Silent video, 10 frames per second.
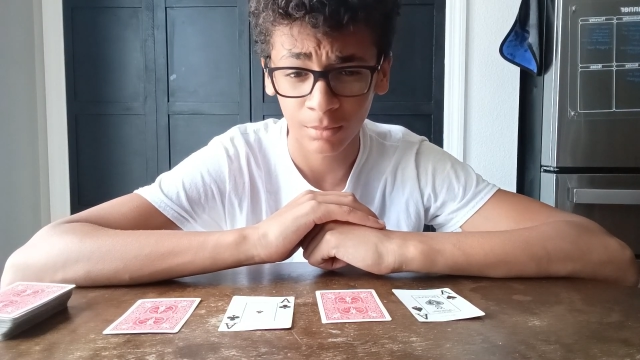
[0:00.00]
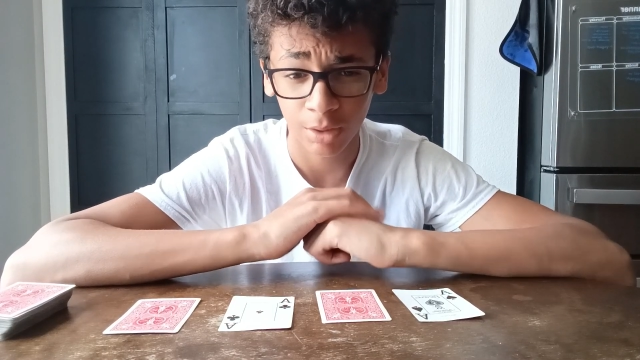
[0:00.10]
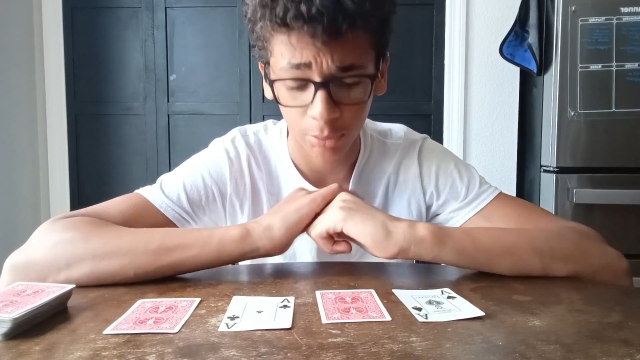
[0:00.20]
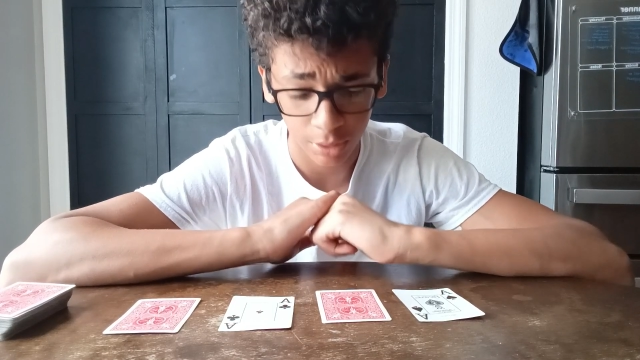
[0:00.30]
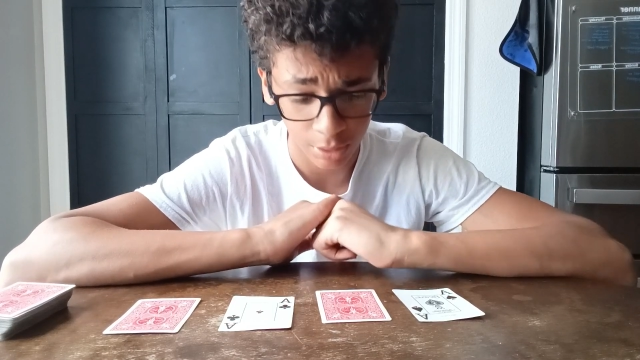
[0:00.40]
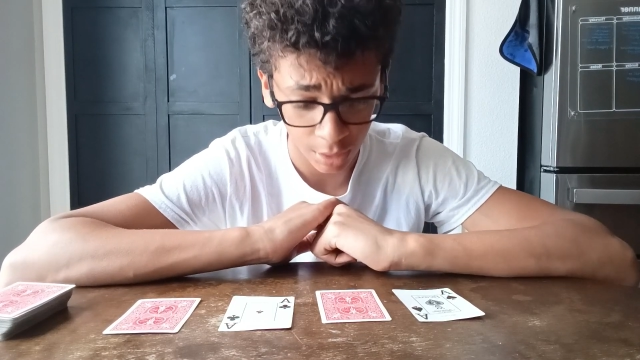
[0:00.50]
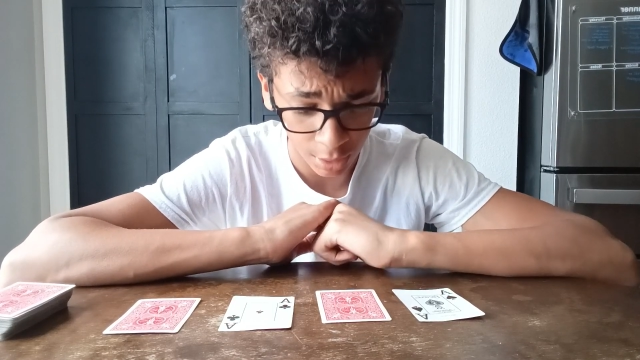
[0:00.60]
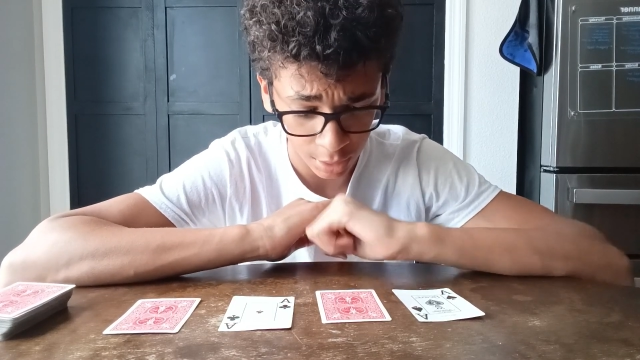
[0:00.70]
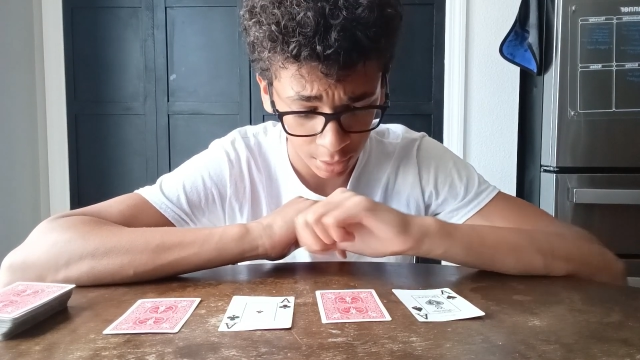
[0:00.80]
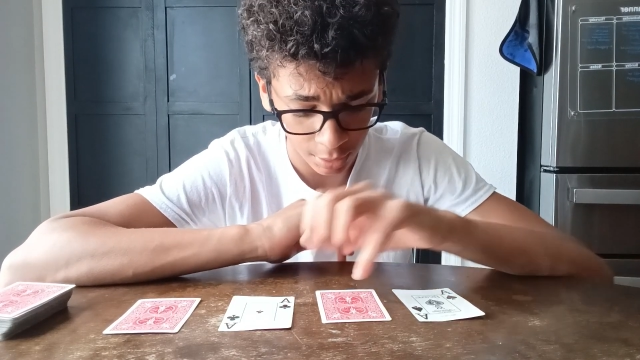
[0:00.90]
And
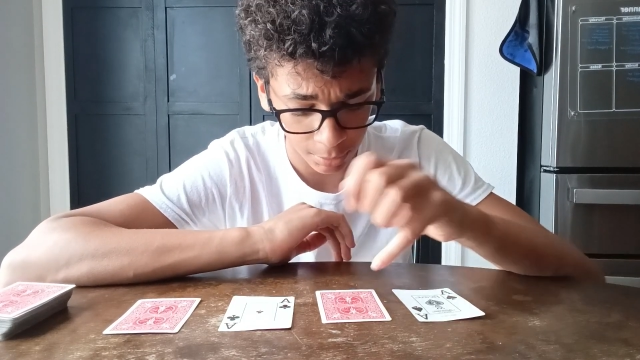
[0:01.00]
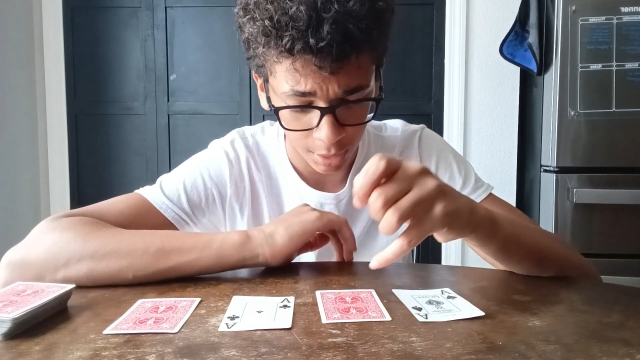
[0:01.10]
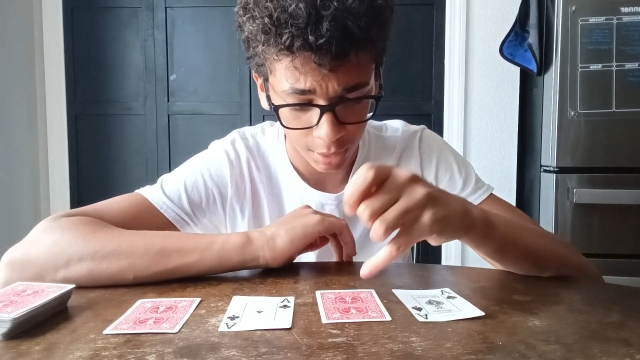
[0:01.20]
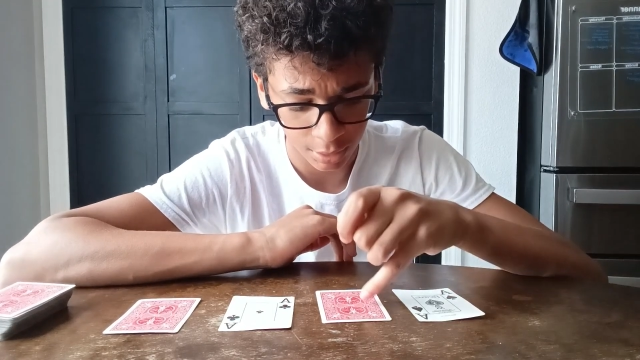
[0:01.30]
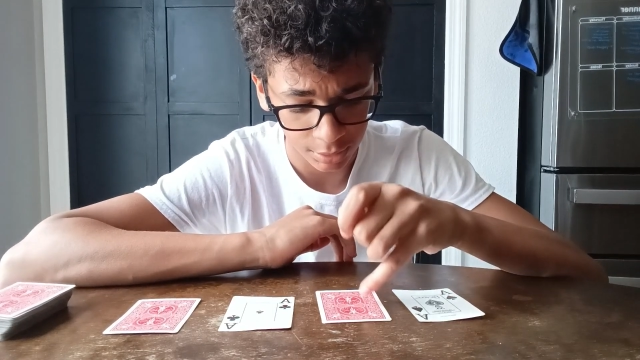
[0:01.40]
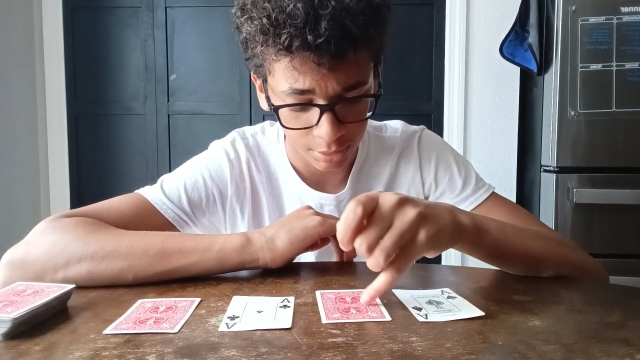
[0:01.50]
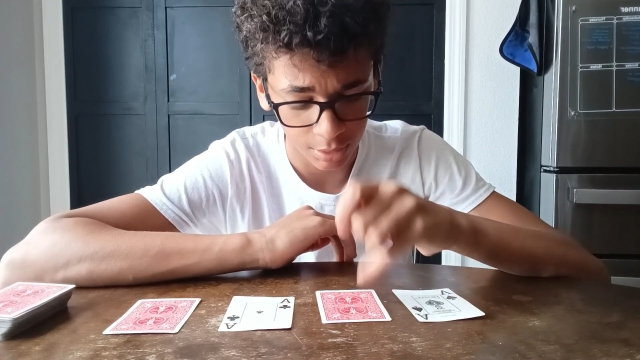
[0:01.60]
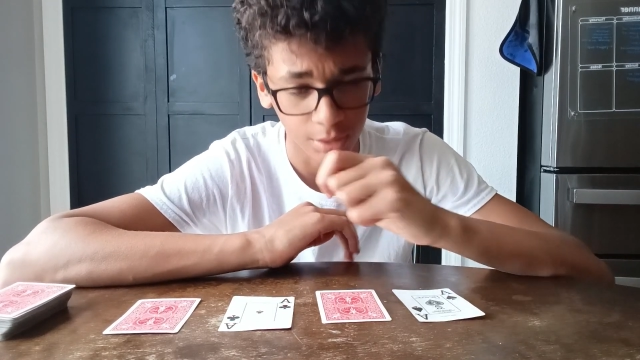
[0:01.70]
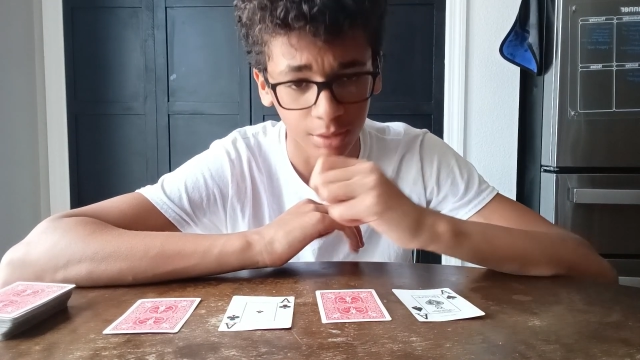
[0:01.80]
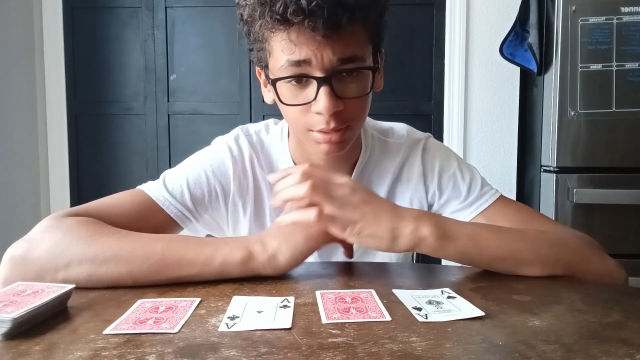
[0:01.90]
what card is
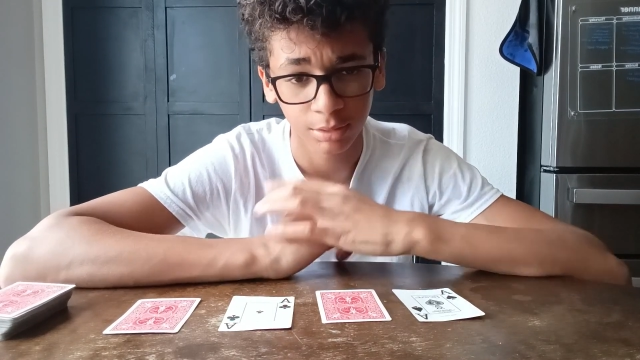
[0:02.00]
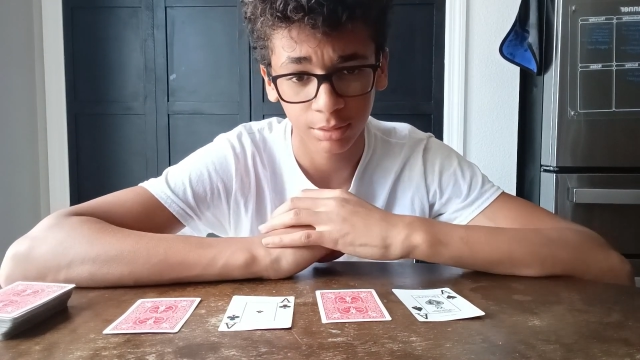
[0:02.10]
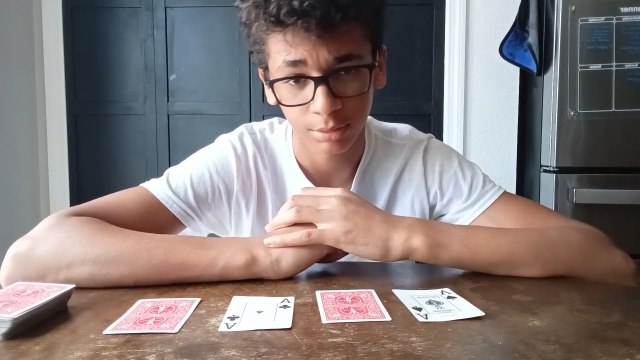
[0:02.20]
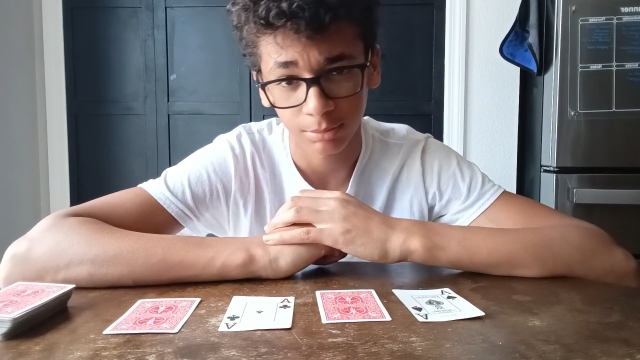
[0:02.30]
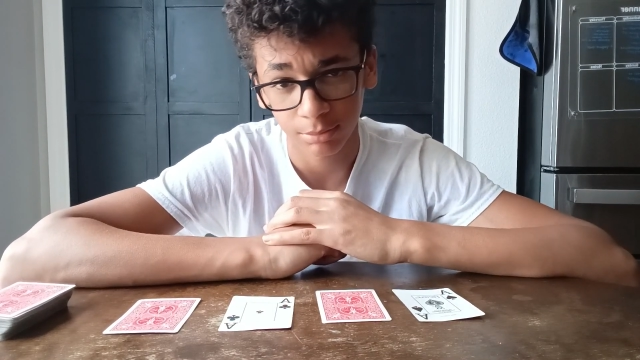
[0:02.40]
this?